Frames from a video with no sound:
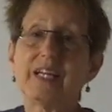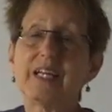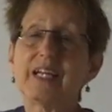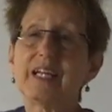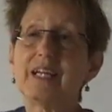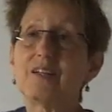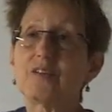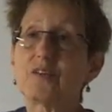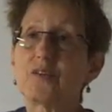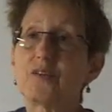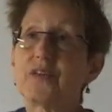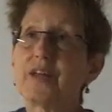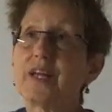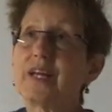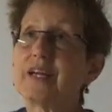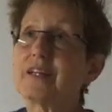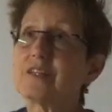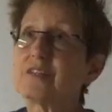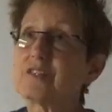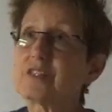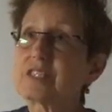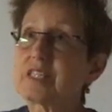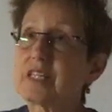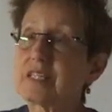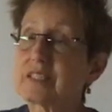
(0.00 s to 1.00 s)
Either they
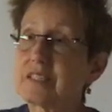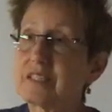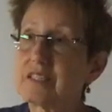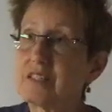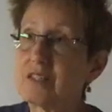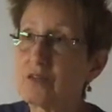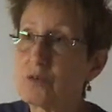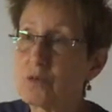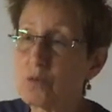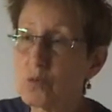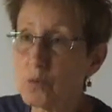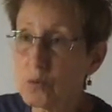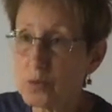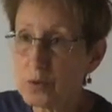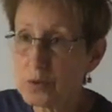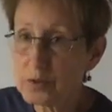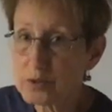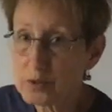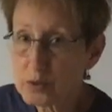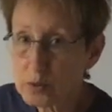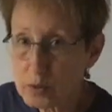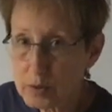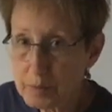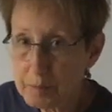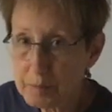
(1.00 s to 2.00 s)
intersect in an
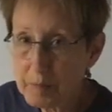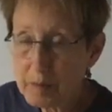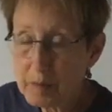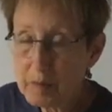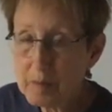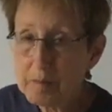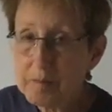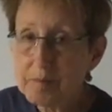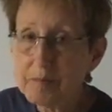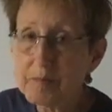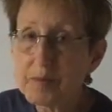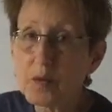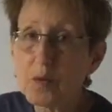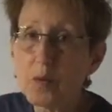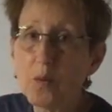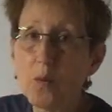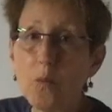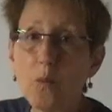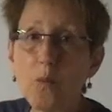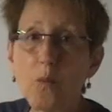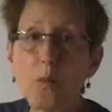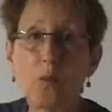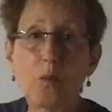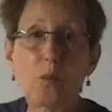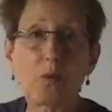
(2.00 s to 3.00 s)
ordered triple,
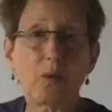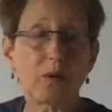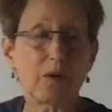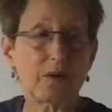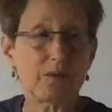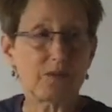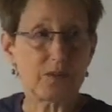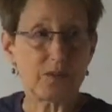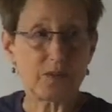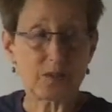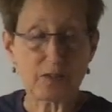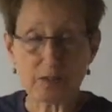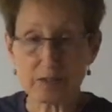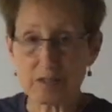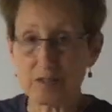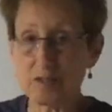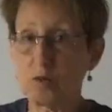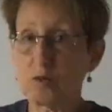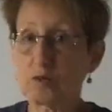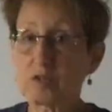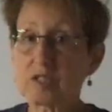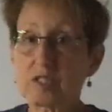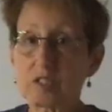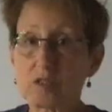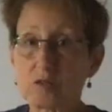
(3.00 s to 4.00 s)
or there's
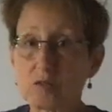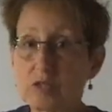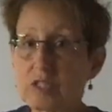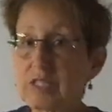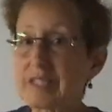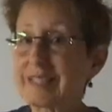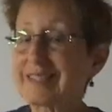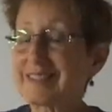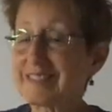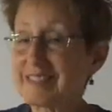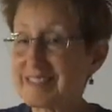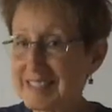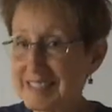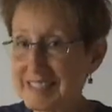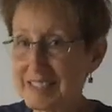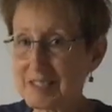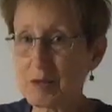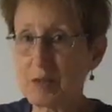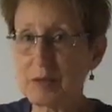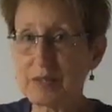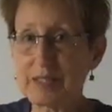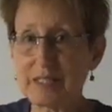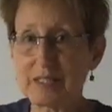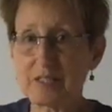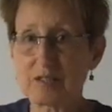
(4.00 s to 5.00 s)
no solution because they
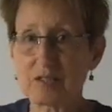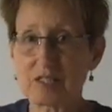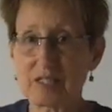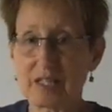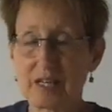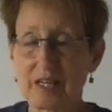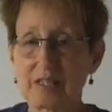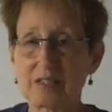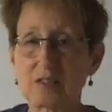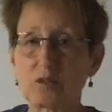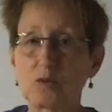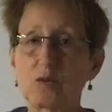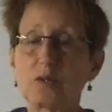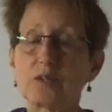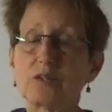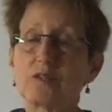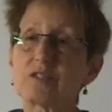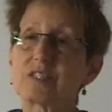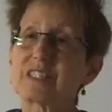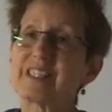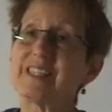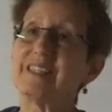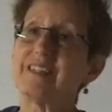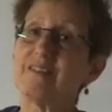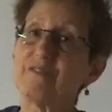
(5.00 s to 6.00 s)
don't intersect, or
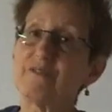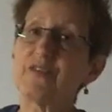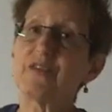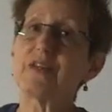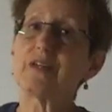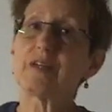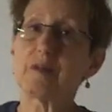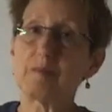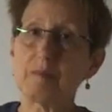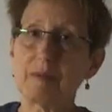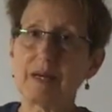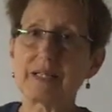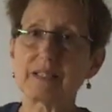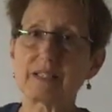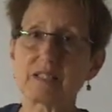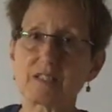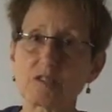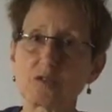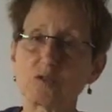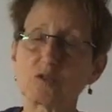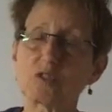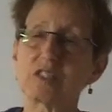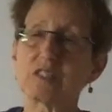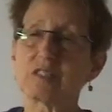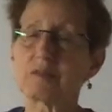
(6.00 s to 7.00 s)
there's an infinite amount of
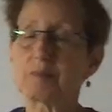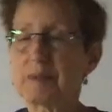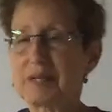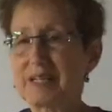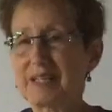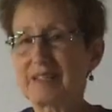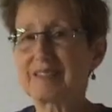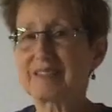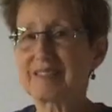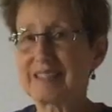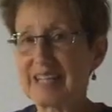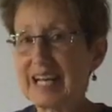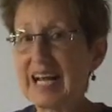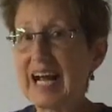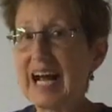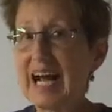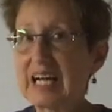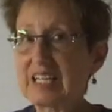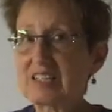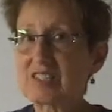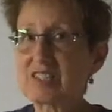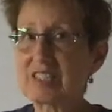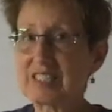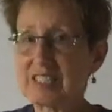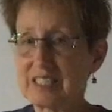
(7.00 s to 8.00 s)
solutions because they
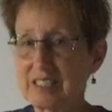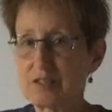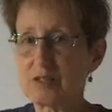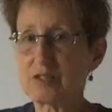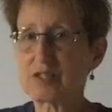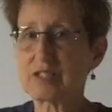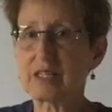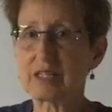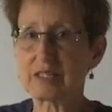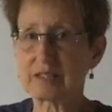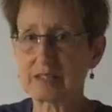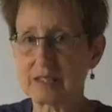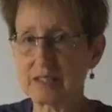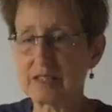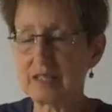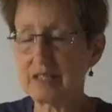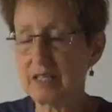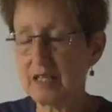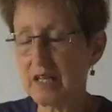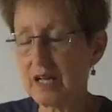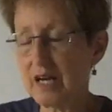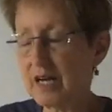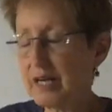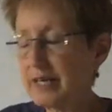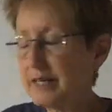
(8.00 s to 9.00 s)
actually intersect in a
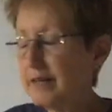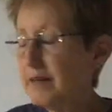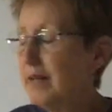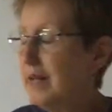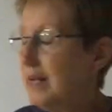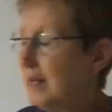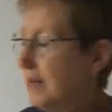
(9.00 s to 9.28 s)
line.